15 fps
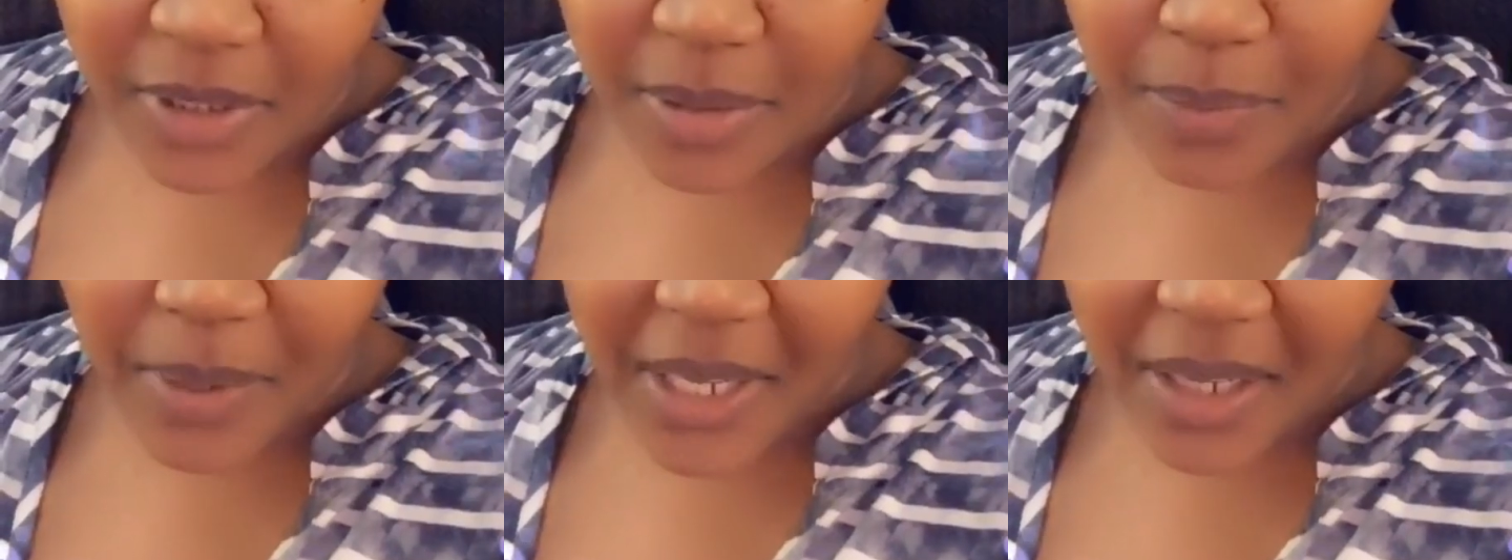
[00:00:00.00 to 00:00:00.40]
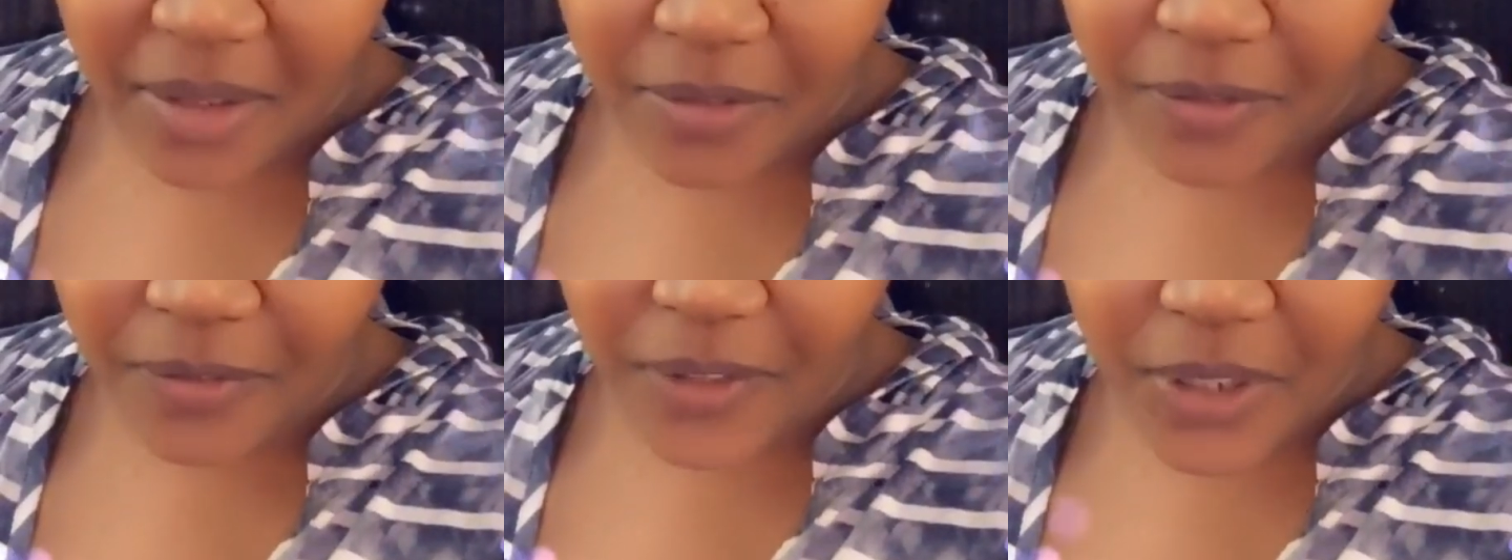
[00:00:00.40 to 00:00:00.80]

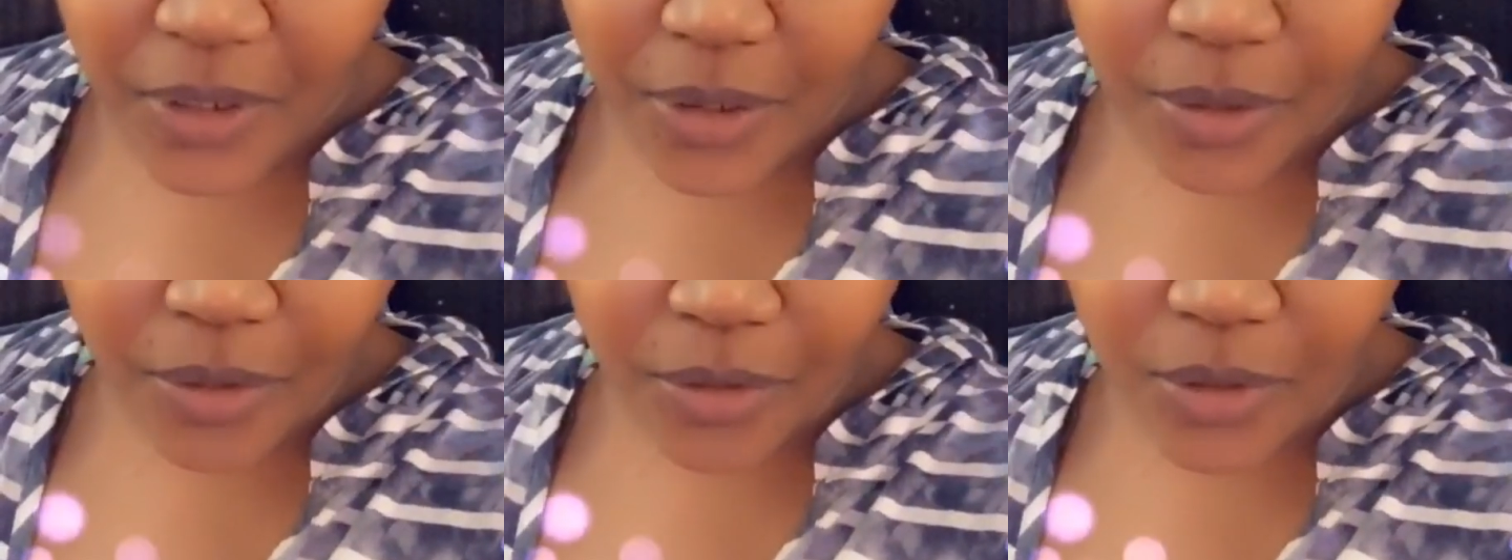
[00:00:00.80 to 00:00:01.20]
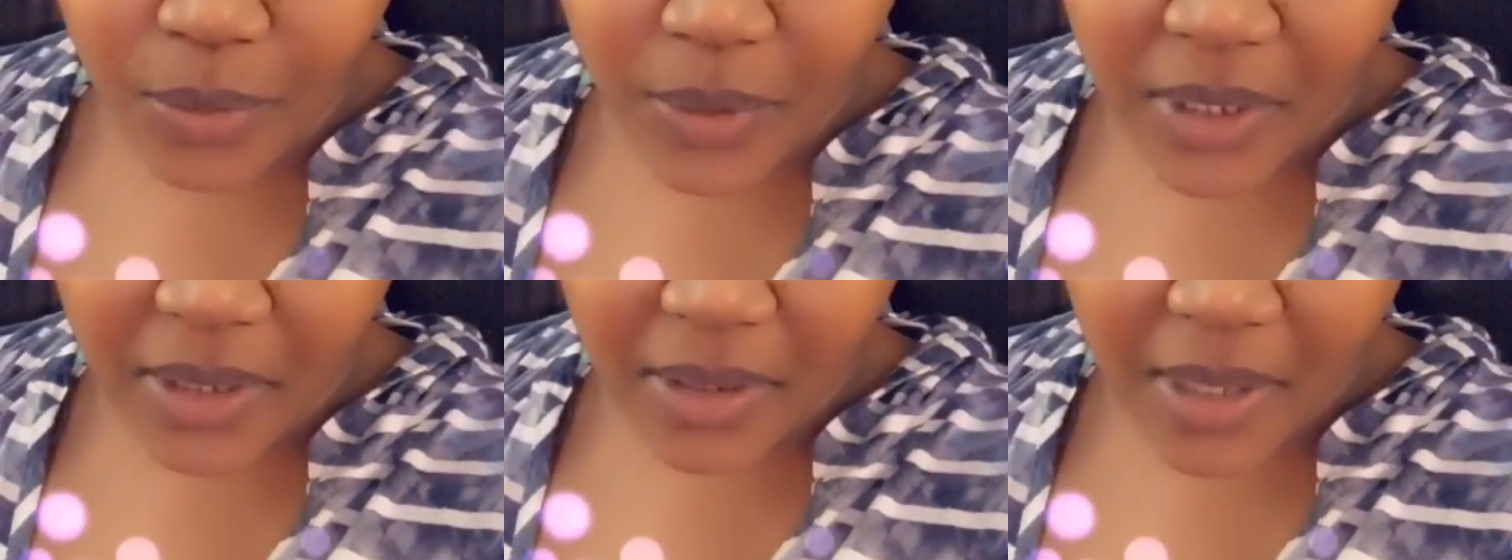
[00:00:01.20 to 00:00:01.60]
being filled
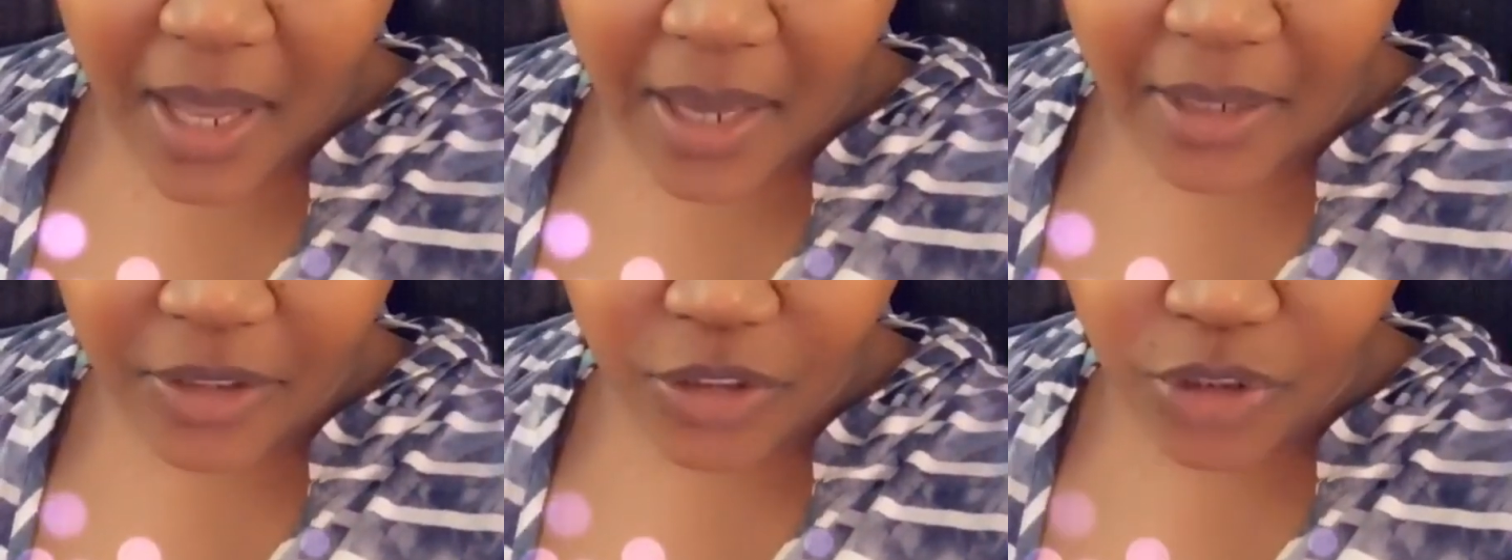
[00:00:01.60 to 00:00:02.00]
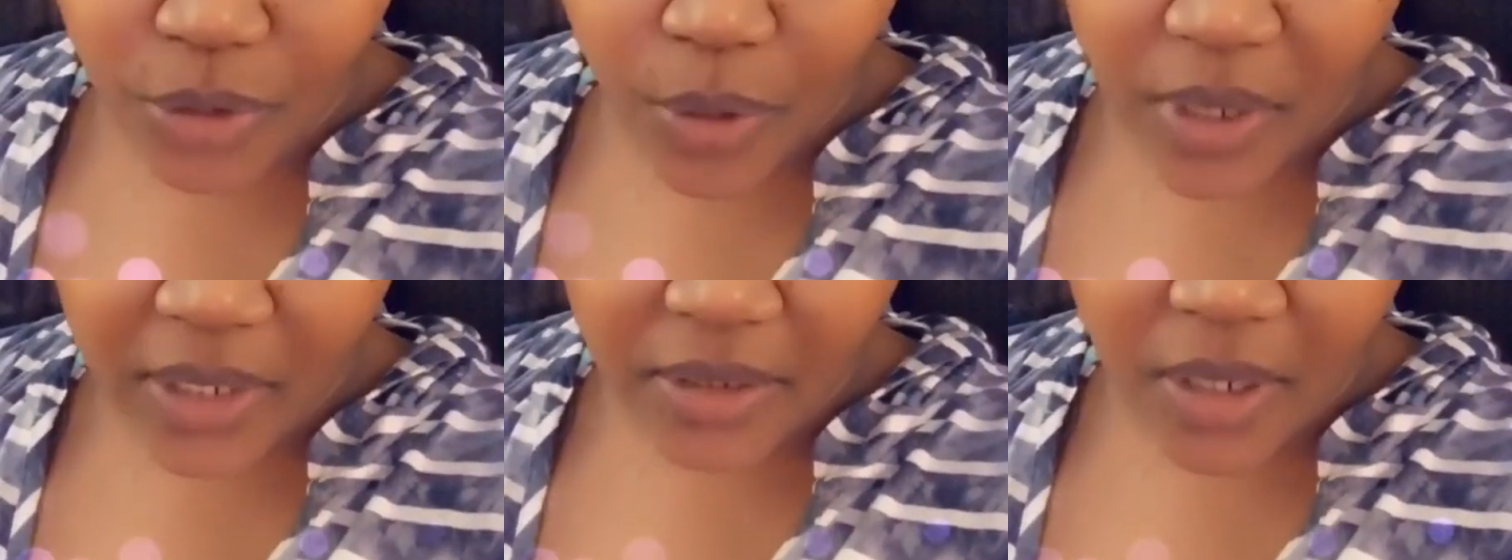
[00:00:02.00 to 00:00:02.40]
with like
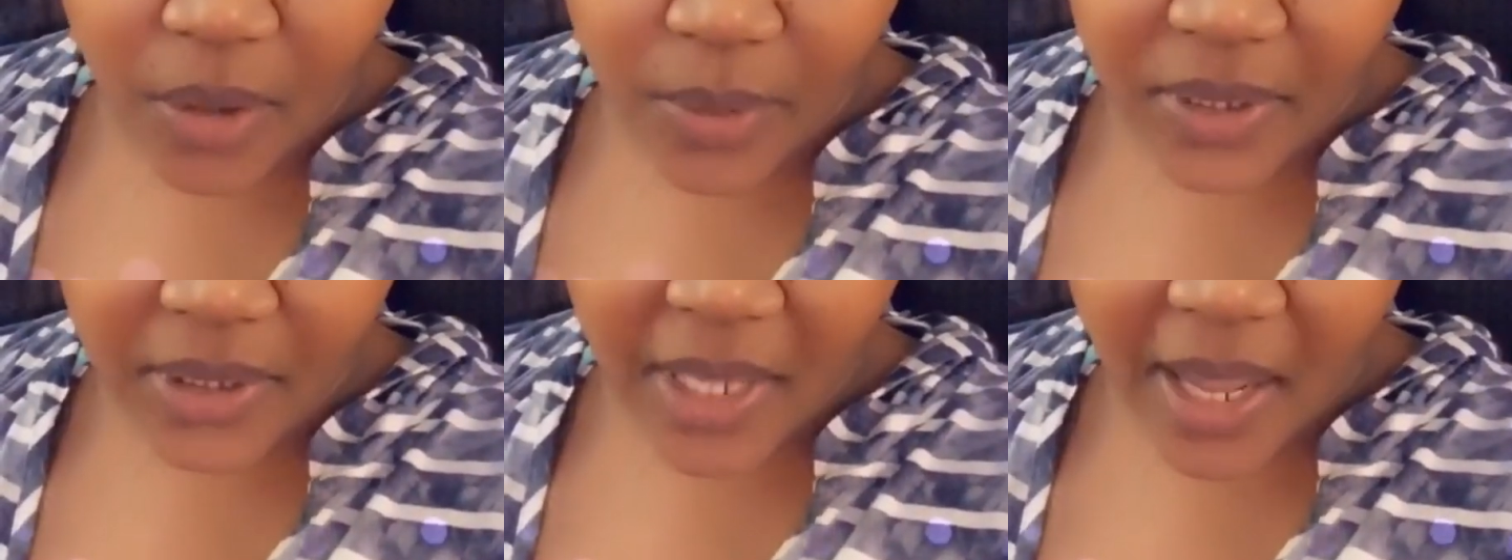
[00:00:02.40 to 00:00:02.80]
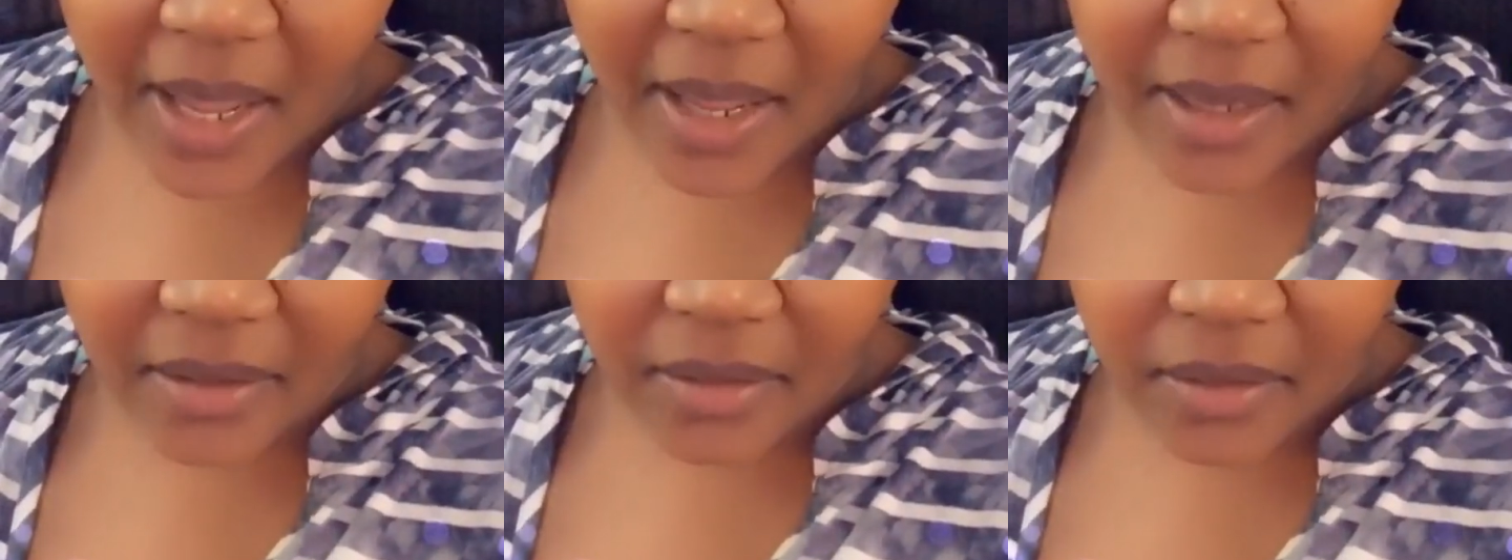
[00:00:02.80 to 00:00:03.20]
joy knowing
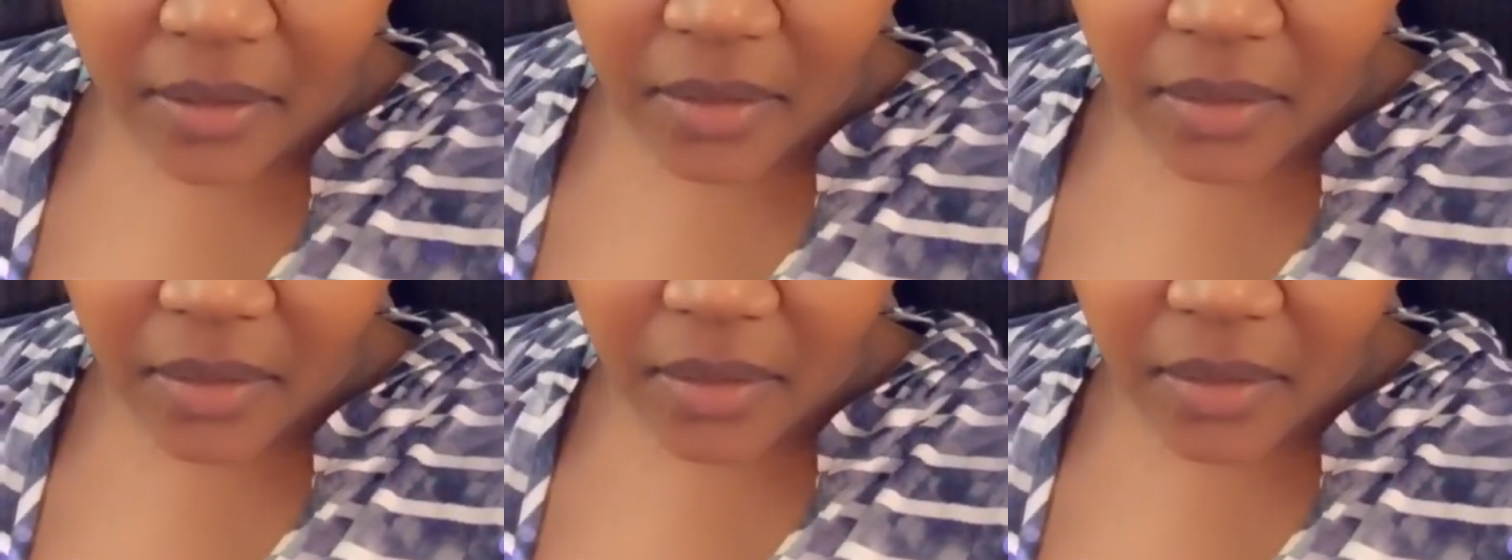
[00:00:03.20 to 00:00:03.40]
that